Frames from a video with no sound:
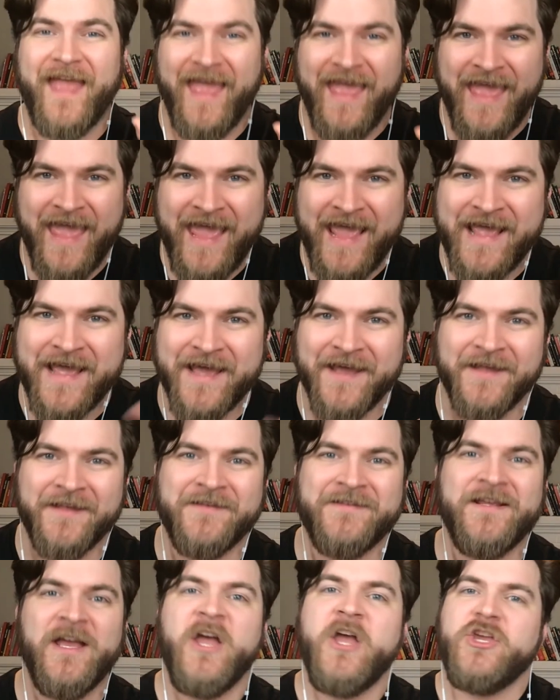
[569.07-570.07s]

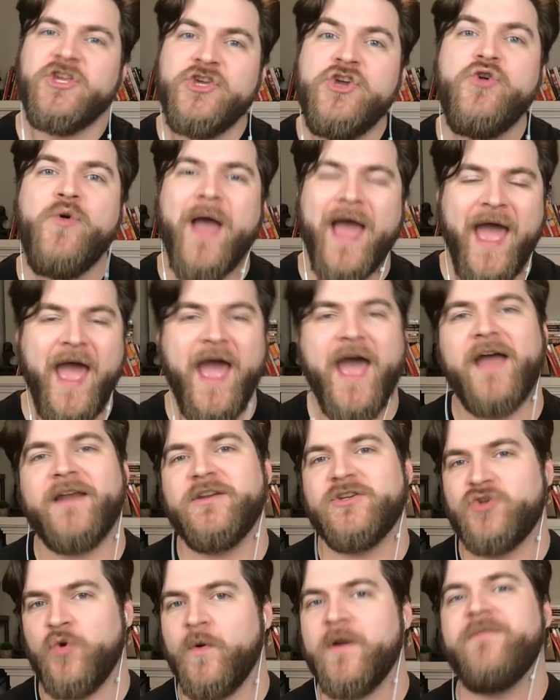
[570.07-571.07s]
and you
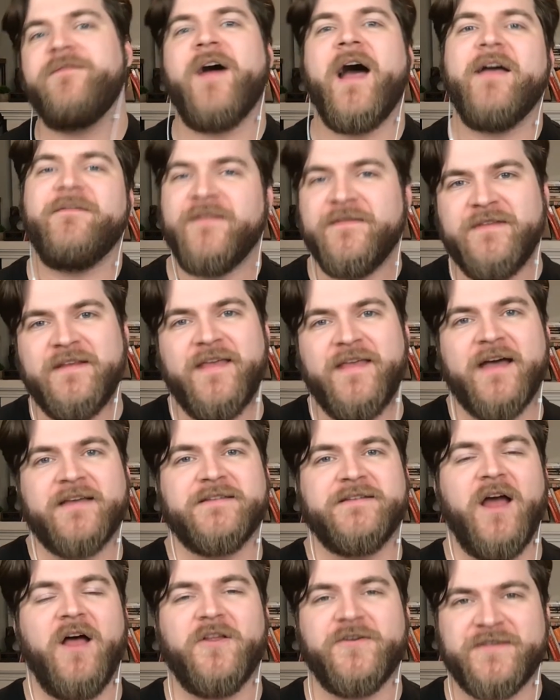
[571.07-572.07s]
had $25,000,
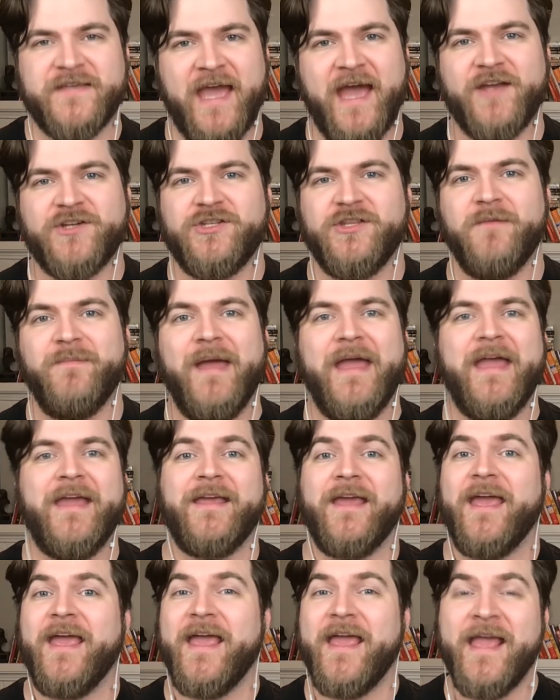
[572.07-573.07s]
dollars cash in the
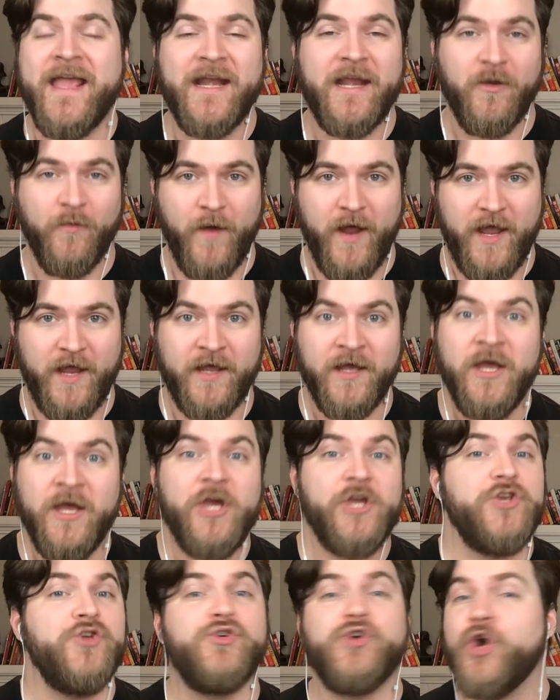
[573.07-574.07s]
bank anyway.
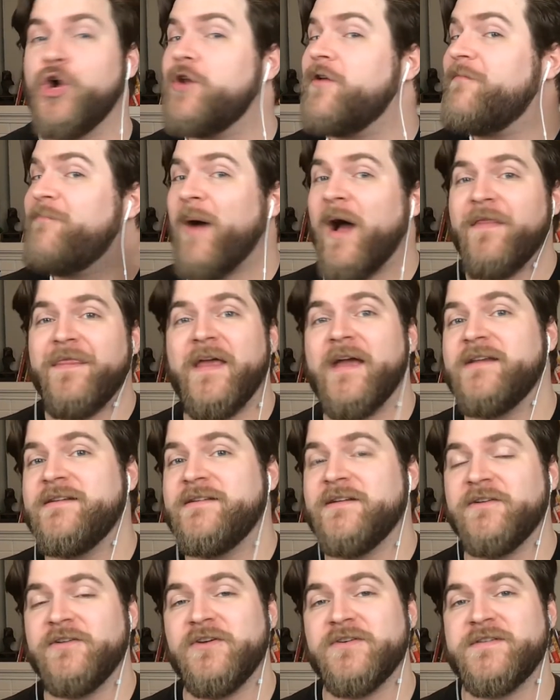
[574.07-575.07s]
You could have bought that
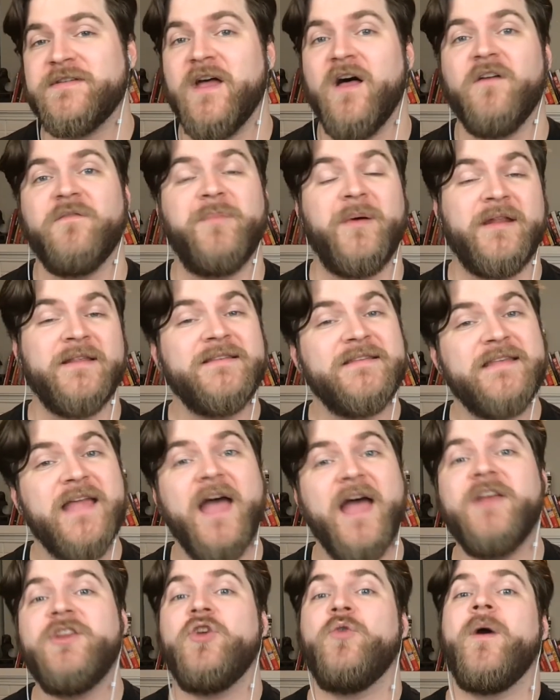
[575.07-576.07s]
deal yourself, but
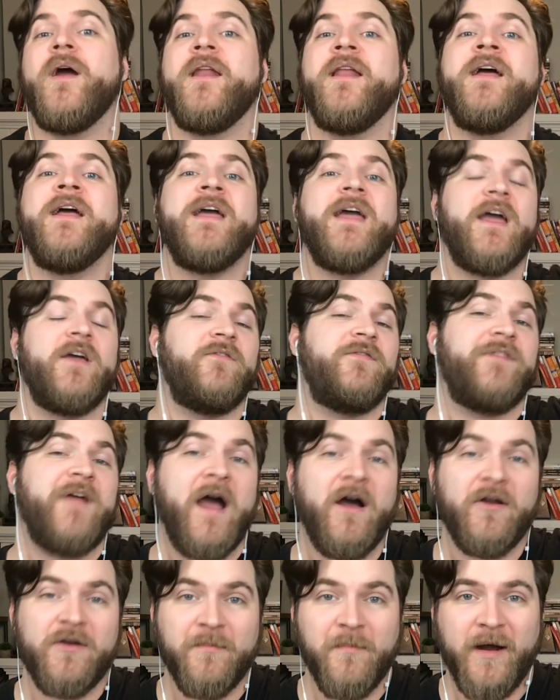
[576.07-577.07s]
instead you went and
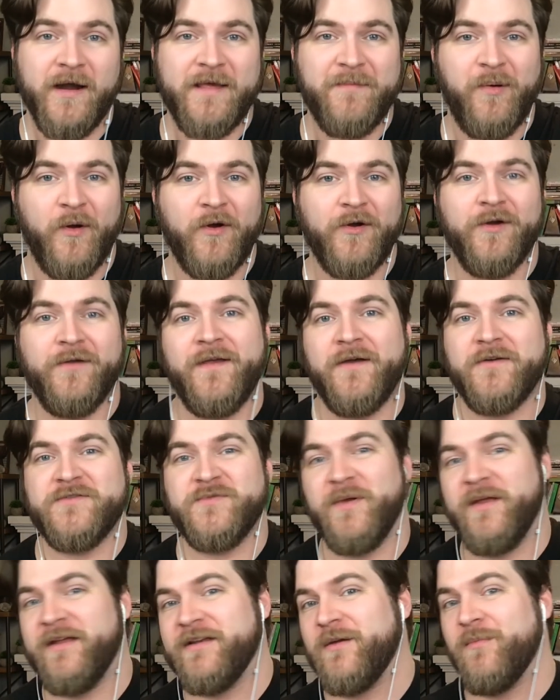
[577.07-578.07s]
found a money partner that was
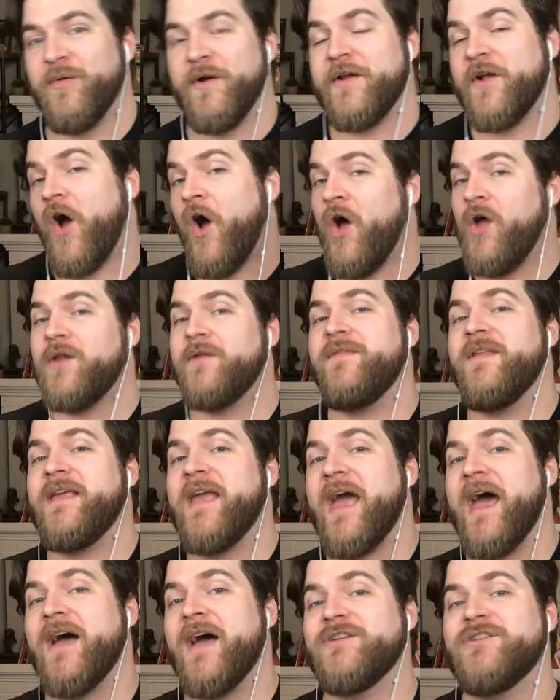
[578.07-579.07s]
willing to bring all of the
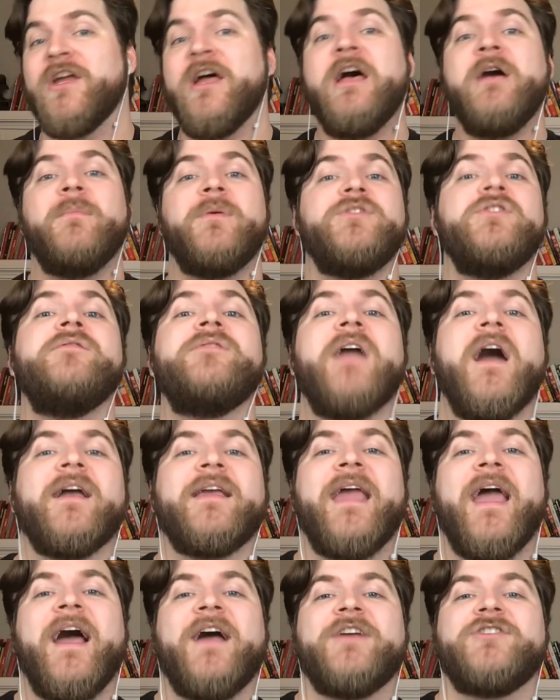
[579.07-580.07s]
cash, but you've got
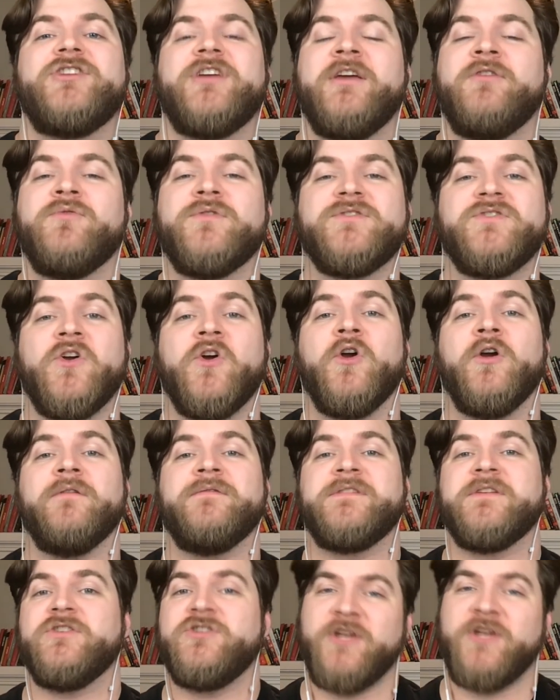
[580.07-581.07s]
cash in
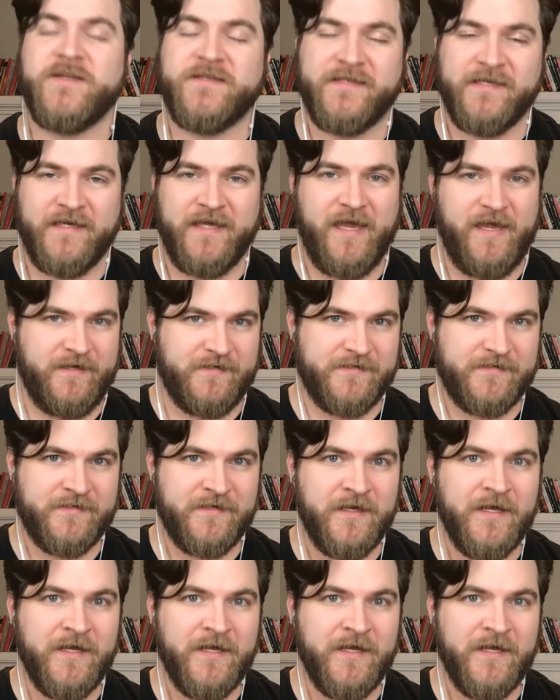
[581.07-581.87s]
reserves just in case.